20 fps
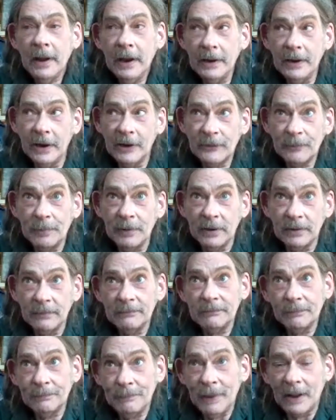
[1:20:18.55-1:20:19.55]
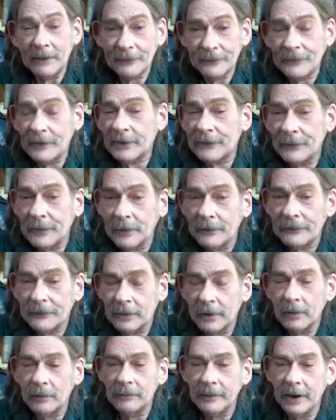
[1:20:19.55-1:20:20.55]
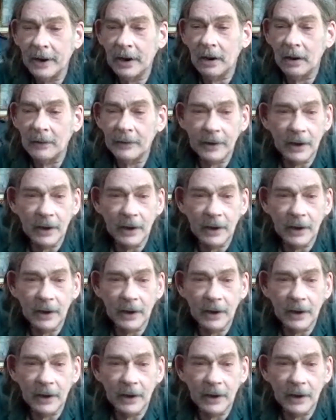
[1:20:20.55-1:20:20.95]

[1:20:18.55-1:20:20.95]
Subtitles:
And that's been about 6 years ago now.